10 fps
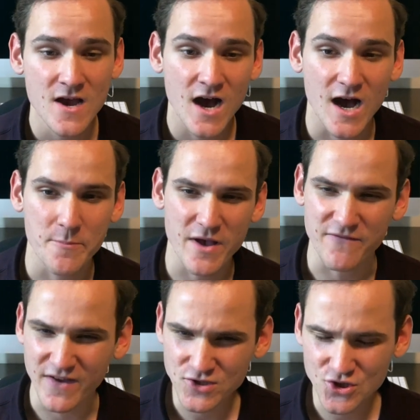
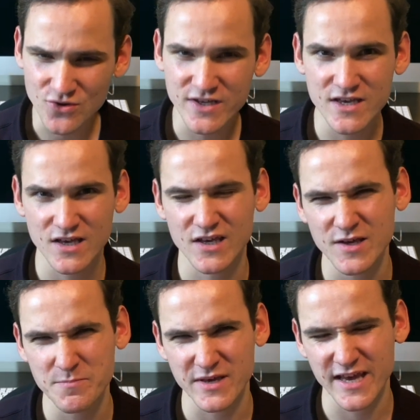Eventually,
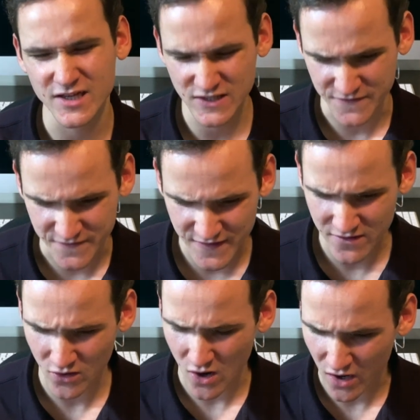he began to
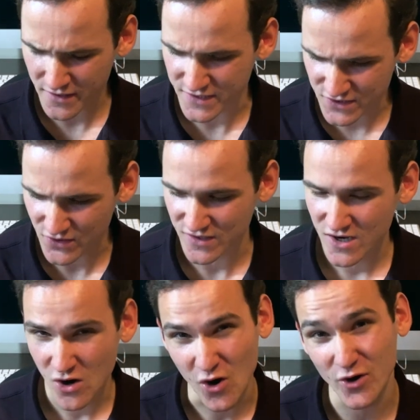feel on his
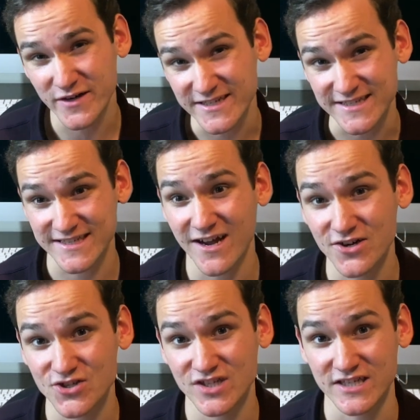heart a
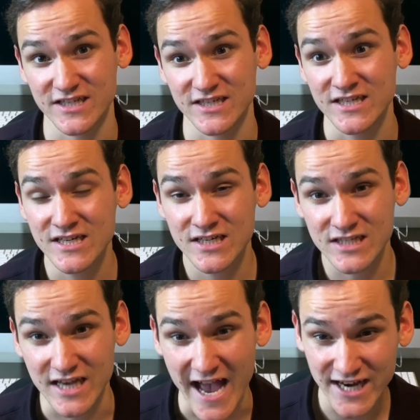desire to
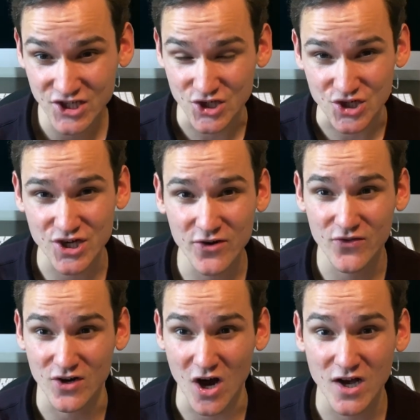actually share
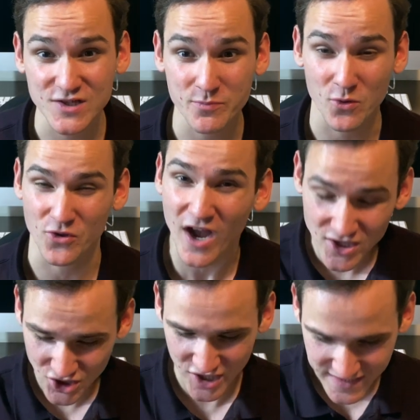the gospel, not
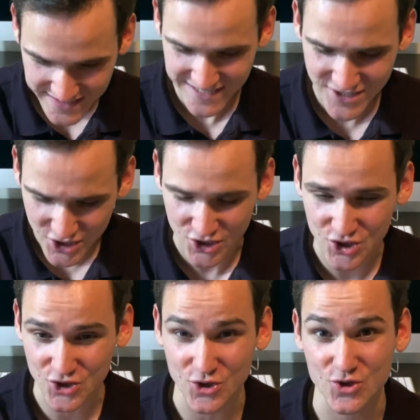just in his
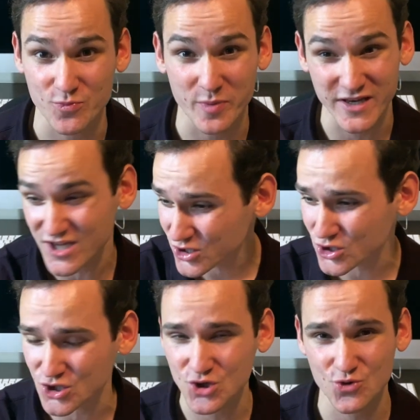church, but in the
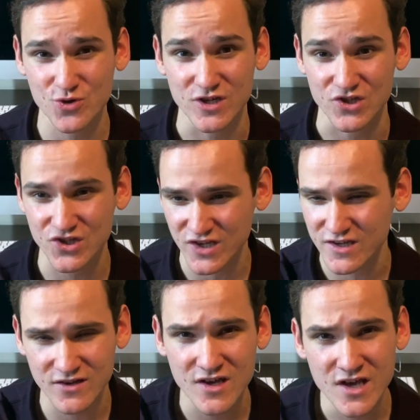streets, in